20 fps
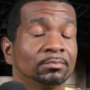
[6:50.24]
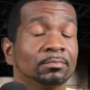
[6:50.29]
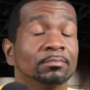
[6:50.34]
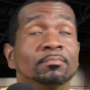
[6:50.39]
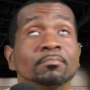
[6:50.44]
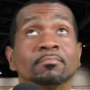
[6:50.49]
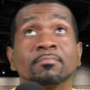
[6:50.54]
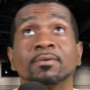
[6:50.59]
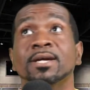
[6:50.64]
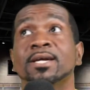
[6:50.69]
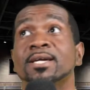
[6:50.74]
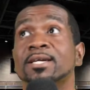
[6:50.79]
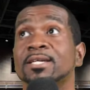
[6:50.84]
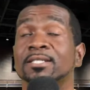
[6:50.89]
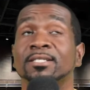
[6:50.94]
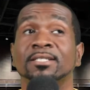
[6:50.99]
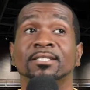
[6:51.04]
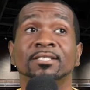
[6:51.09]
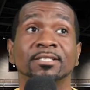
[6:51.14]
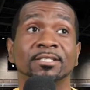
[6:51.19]

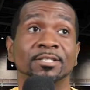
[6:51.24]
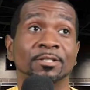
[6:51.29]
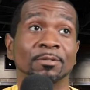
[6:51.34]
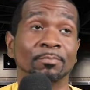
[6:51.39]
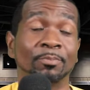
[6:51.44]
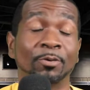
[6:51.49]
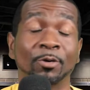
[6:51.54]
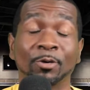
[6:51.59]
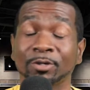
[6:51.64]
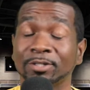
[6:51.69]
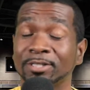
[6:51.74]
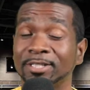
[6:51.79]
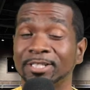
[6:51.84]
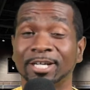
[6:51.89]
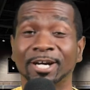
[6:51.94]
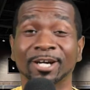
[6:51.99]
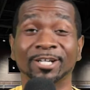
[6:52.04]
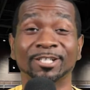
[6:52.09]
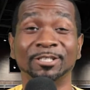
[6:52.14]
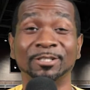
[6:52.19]
Man, this is important in
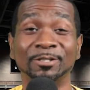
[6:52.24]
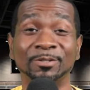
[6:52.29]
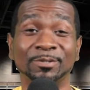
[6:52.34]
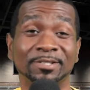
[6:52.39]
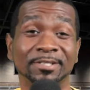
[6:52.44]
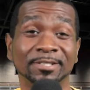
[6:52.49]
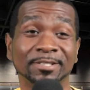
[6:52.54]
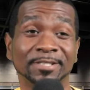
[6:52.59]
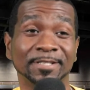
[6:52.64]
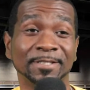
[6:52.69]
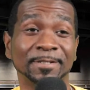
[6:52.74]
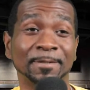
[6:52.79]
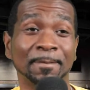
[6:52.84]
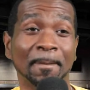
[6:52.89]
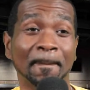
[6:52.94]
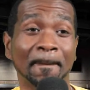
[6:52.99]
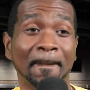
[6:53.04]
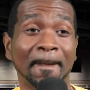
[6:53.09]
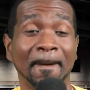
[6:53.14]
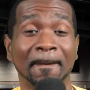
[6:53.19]
our Do Season
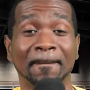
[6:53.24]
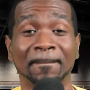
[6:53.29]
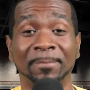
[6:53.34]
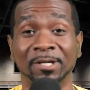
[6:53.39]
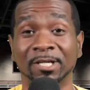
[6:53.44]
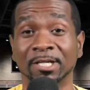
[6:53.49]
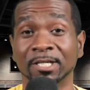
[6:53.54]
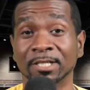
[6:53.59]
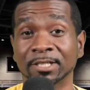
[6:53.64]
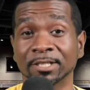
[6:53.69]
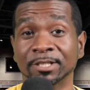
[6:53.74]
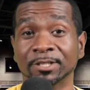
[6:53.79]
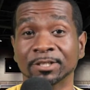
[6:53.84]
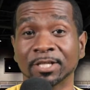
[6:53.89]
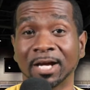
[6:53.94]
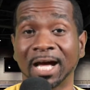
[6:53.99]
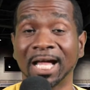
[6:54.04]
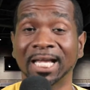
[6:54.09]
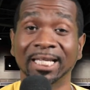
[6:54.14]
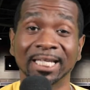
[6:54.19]

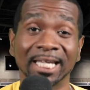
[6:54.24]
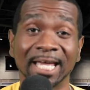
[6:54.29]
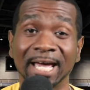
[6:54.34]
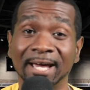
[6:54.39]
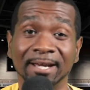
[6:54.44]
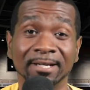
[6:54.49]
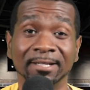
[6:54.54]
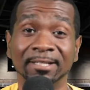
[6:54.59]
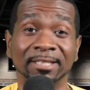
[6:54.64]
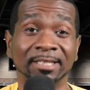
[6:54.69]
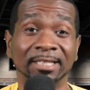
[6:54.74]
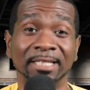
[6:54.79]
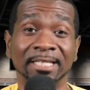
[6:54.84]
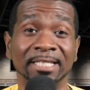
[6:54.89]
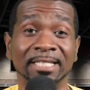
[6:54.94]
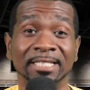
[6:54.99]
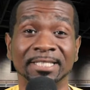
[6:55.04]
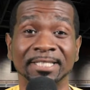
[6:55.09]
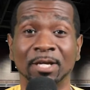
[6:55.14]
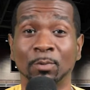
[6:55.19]
because a lot of the
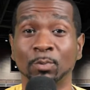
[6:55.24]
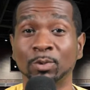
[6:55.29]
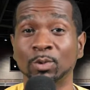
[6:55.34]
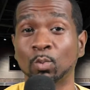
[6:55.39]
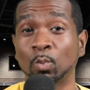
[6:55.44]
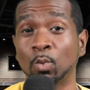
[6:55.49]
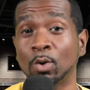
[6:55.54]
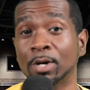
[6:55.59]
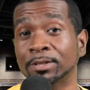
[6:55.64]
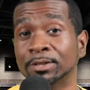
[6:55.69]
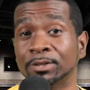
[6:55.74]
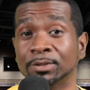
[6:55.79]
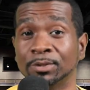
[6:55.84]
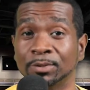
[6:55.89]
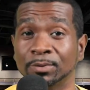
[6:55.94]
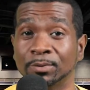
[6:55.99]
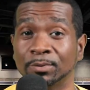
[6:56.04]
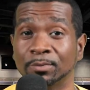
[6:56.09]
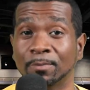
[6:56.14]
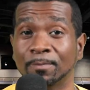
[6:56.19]
things that we want to
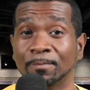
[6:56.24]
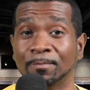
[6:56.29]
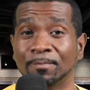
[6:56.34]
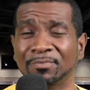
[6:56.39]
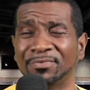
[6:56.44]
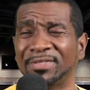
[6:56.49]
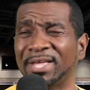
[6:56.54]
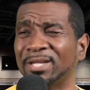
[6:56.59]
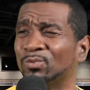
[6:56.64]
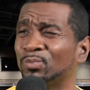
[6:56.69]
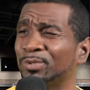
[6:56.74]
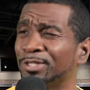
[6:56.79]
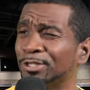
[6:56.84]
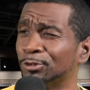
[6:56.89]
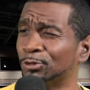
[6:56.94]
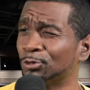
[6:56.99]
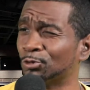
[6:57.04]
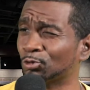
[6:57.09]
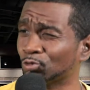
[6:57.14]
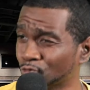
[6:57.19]
do, that we
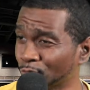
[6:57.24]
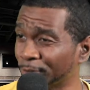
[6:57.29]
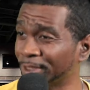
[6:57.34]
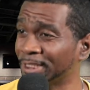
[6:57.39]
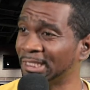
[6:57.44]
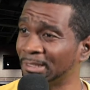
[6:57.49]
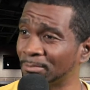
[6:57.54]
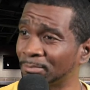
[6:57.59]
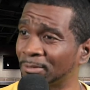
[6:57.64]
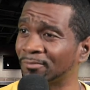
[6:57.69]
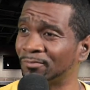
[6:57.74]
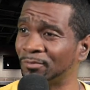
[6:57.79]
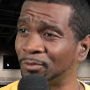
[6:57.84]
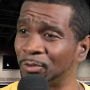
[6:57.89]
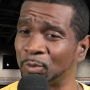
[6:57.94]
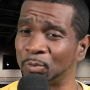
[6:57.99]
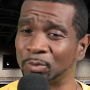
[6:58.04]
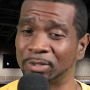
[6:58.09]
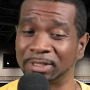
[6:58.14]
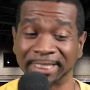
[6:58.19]
dream of
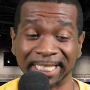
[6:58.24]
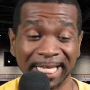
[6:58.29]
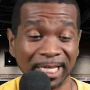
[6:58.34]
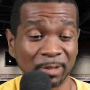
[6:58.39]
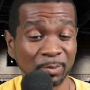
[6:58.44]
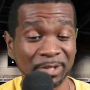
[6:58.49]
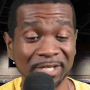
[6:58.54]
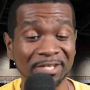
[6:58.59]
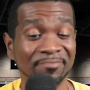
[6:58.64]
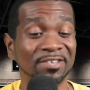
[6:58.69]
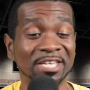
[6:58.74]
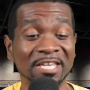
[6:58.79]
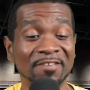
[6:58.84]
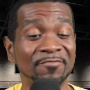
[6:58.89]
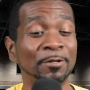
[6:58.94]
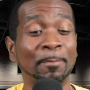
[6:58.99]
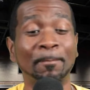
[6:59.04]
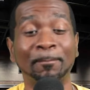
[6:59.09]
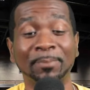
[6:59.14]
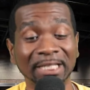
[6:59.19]
doing, that we've
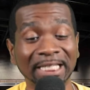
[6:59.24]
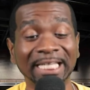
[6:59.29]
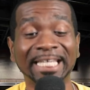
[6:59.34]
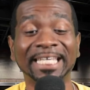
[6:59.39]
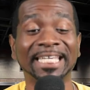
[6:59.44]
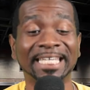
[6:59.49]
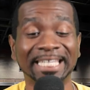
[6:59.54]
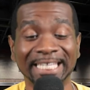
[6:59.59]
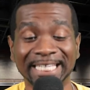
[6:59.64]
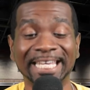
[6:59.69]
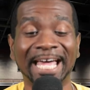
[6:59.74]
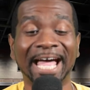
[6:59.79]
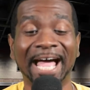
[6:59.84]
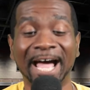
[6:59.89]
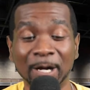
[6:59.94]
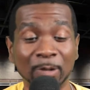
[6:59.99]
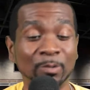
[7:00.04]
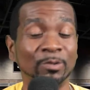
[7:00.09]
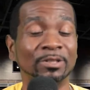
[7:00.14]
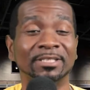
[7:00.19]
even planned
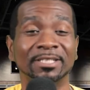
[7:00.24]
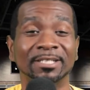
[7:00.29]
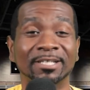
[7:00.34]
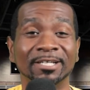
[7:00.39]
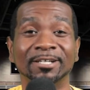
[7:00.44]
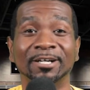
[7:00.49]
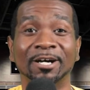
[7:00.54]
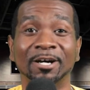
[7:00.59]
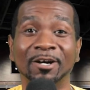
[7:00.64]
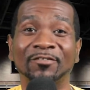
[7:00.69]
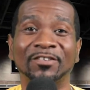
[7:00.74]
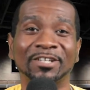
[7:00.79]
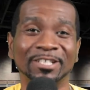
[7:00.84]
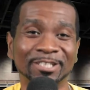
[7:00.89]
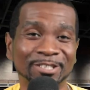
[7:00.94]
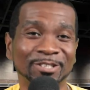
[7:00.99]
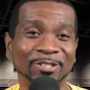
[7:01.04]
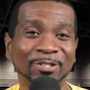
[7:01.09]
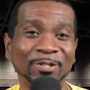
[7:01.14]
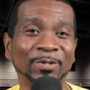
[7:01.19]
out of
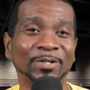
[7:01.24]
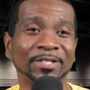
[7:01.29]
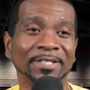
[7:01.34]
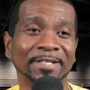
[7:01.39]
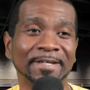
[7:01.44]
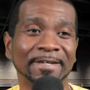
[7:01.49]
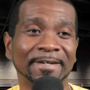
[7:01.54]
us doing